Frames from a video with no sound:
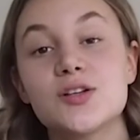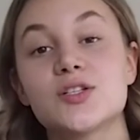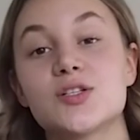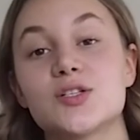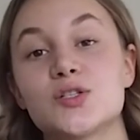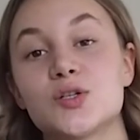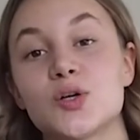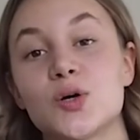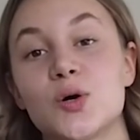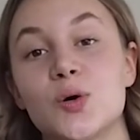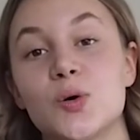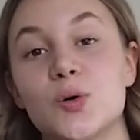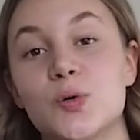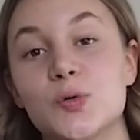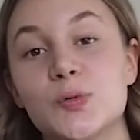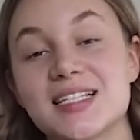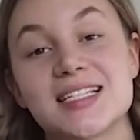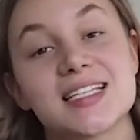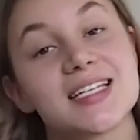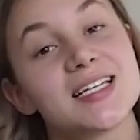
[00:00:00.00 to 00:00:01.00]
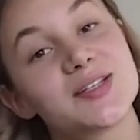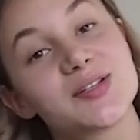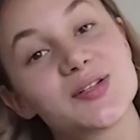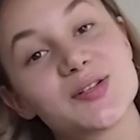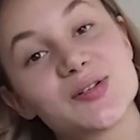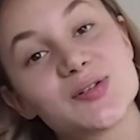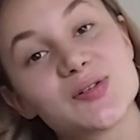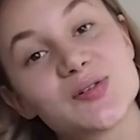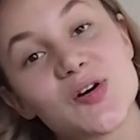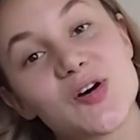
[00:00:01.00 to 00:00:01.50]
So see
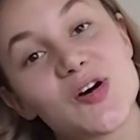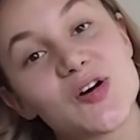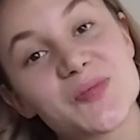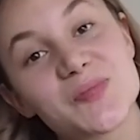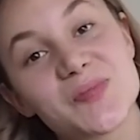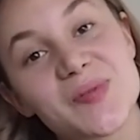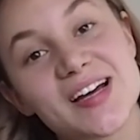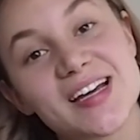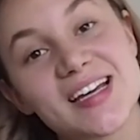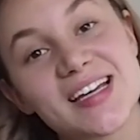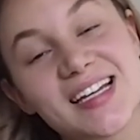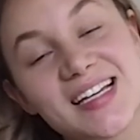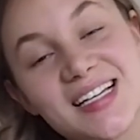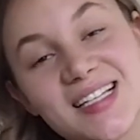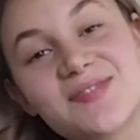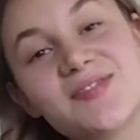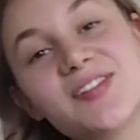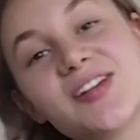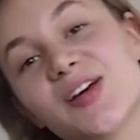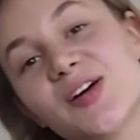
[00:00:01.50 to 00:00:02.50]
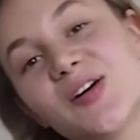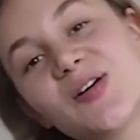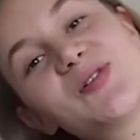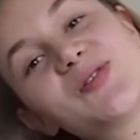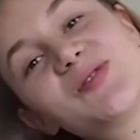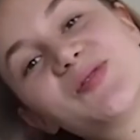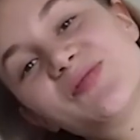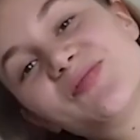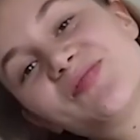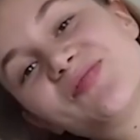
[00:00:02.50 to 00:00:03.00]
you on my next
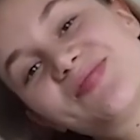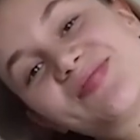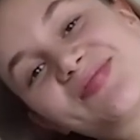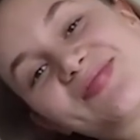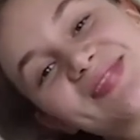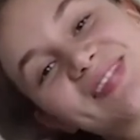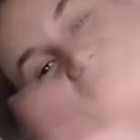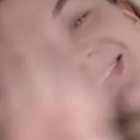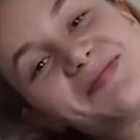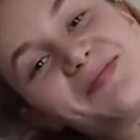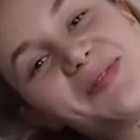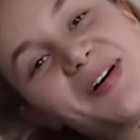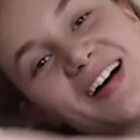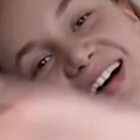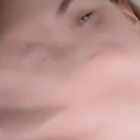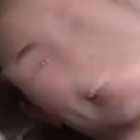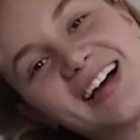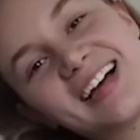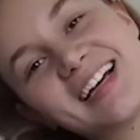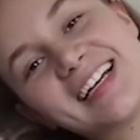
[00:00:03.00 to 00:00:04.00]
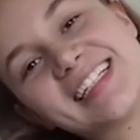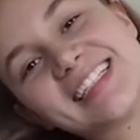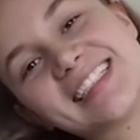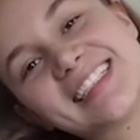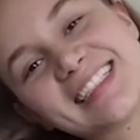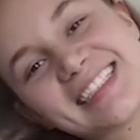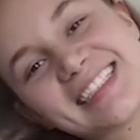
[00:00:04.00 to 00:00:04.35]
video. Bye.